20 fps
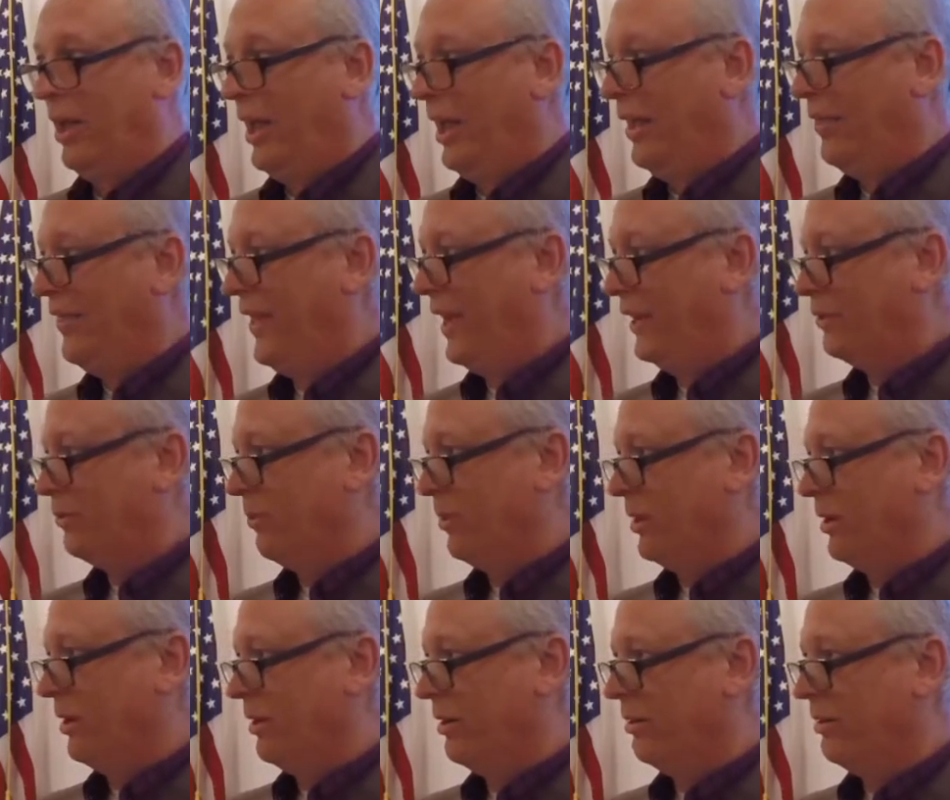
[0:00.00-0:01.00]
And that's
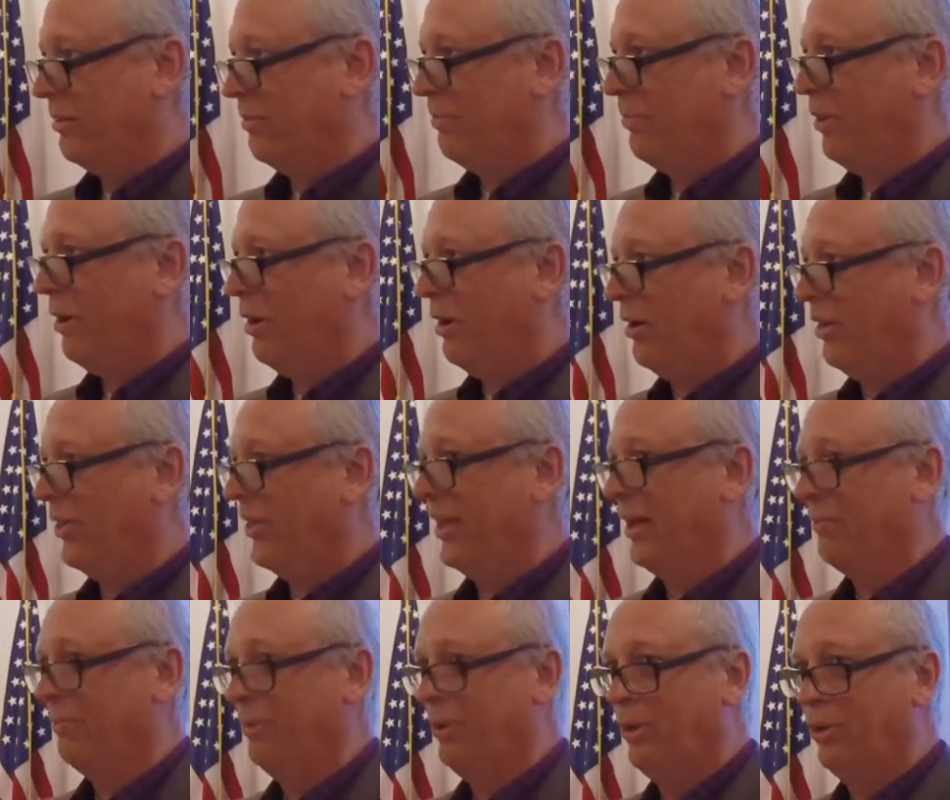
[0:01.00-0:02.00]
where part of
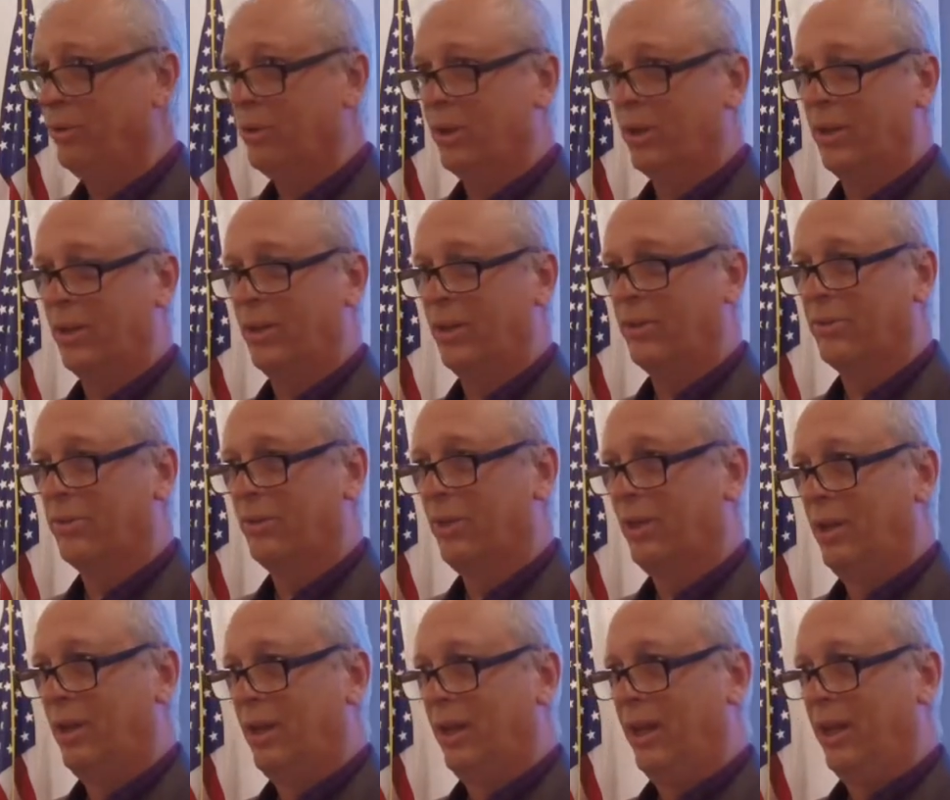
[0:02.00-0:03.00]
that music is,
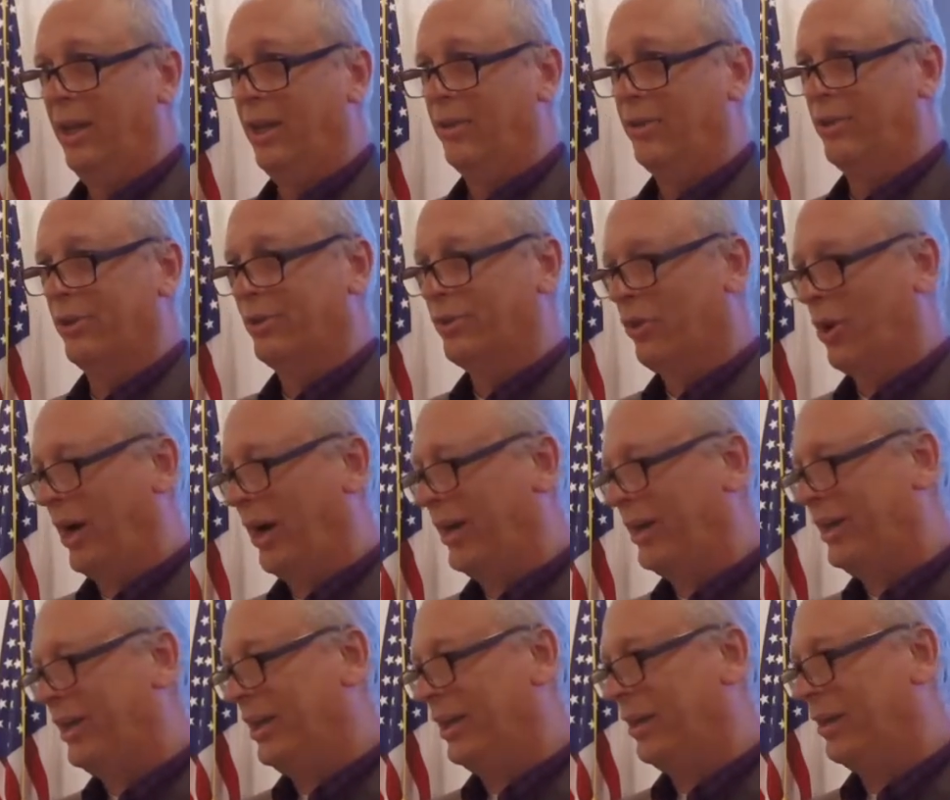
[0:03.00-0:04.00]
is to try to
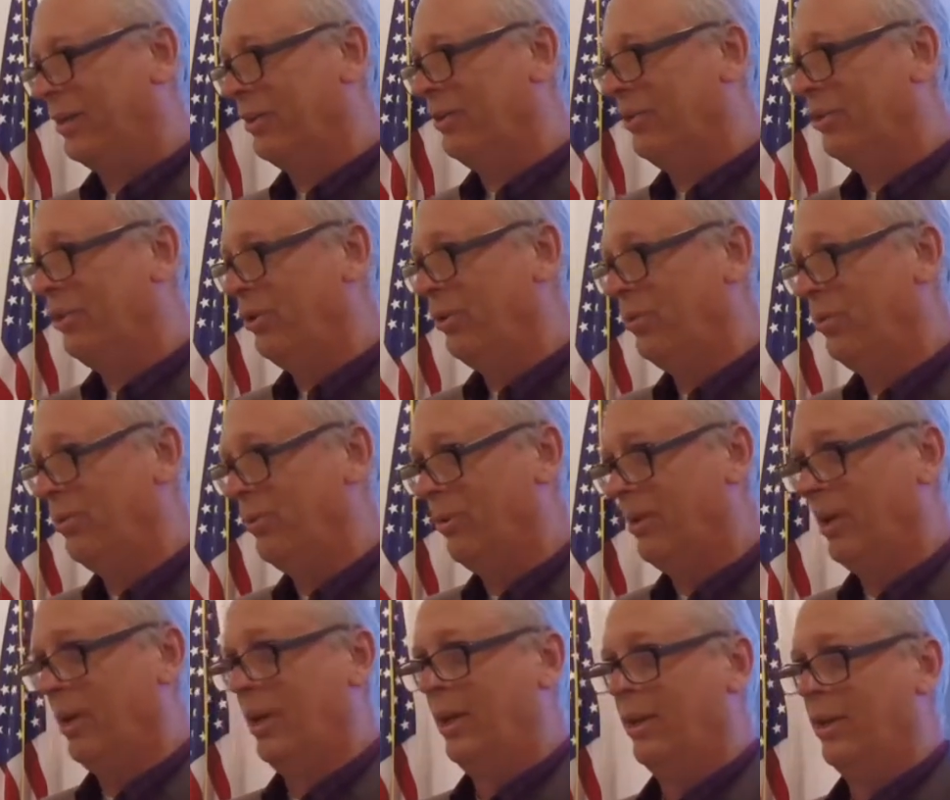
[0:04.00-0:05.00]
get you
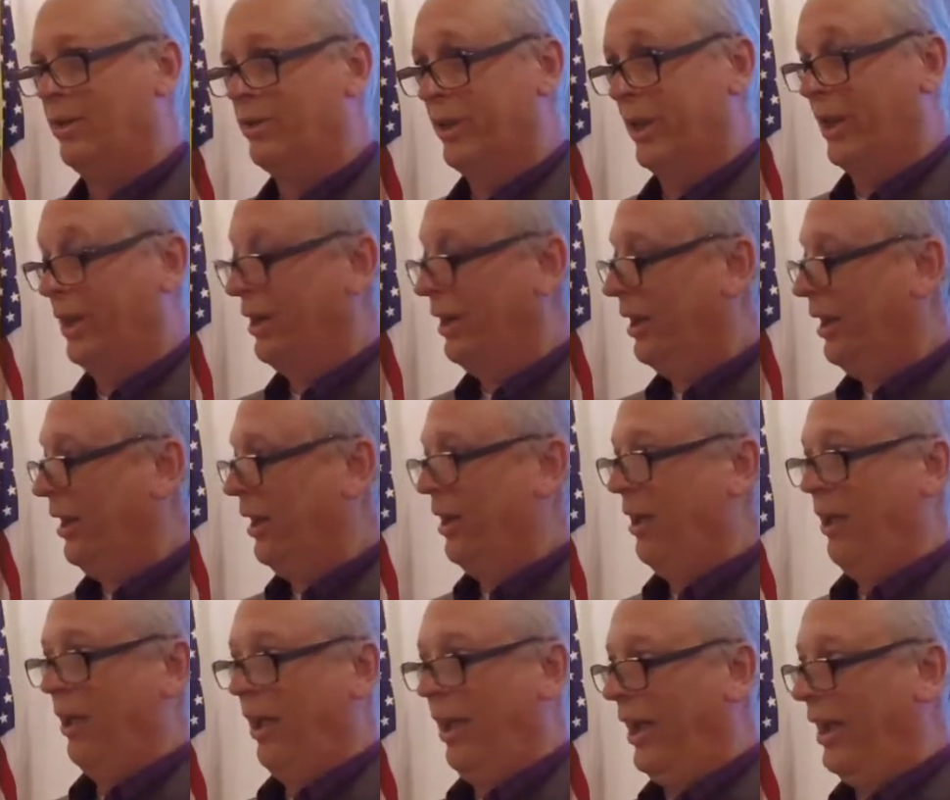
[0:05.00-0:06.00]
to say,
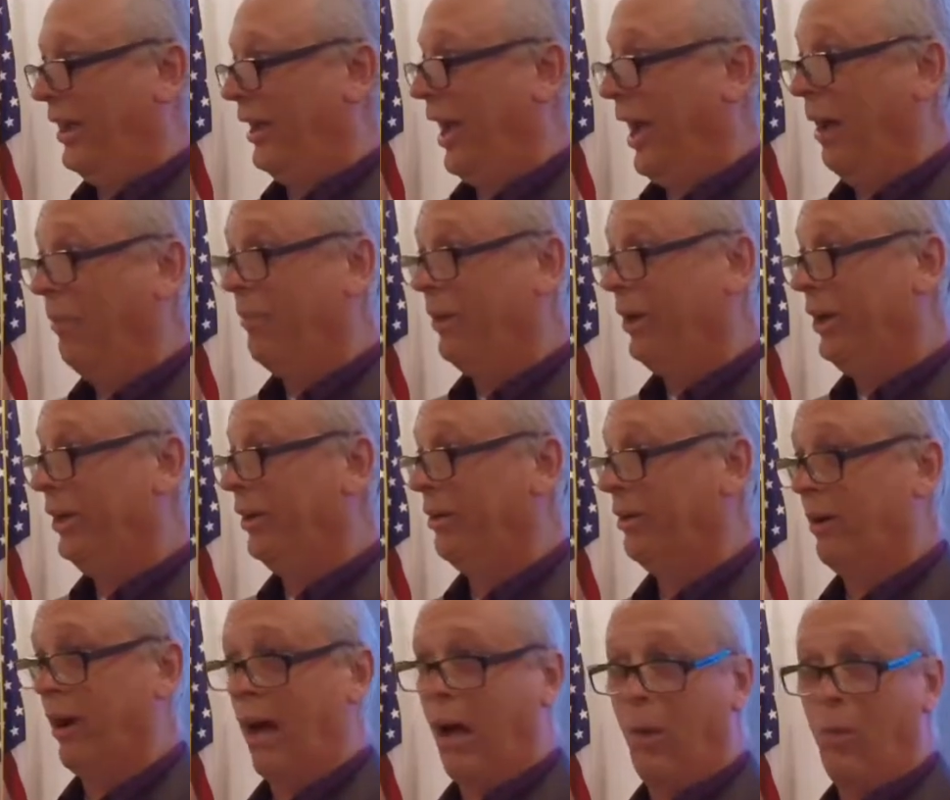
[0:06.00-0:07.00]
hey, I'm
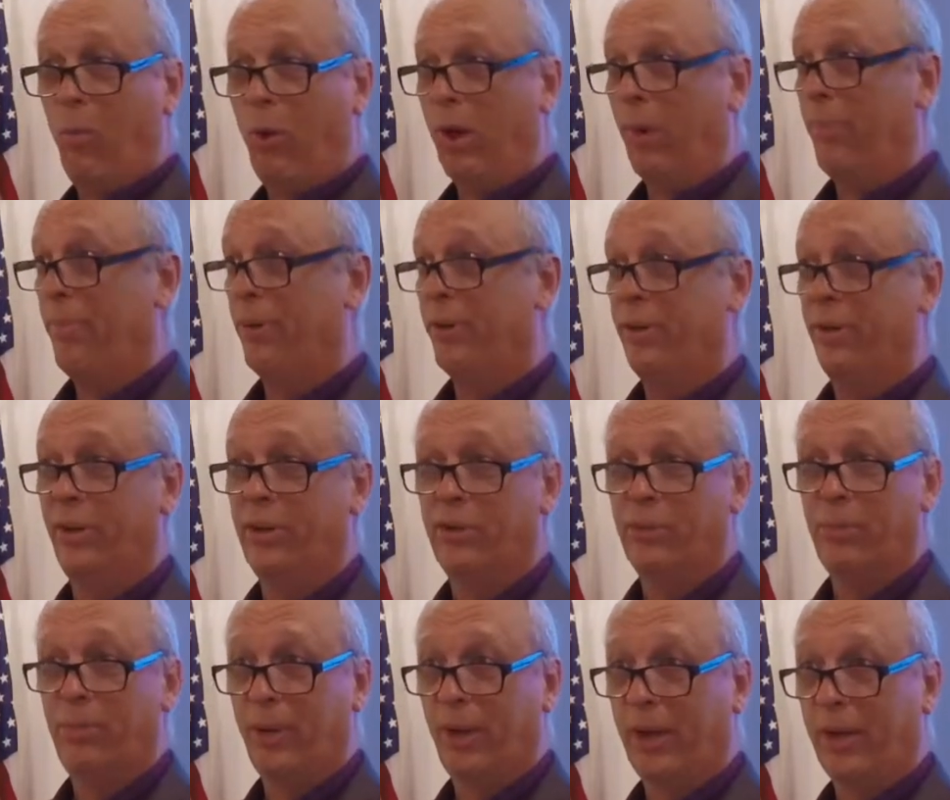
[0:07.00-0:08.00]
here. I want to
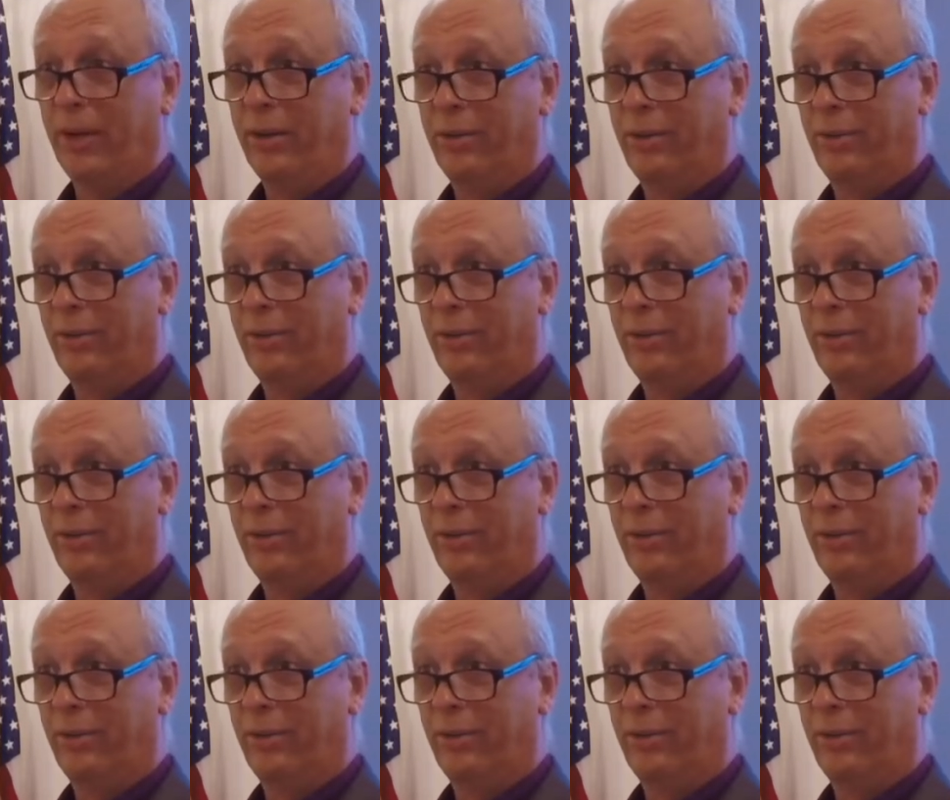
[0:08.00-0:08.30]
participate.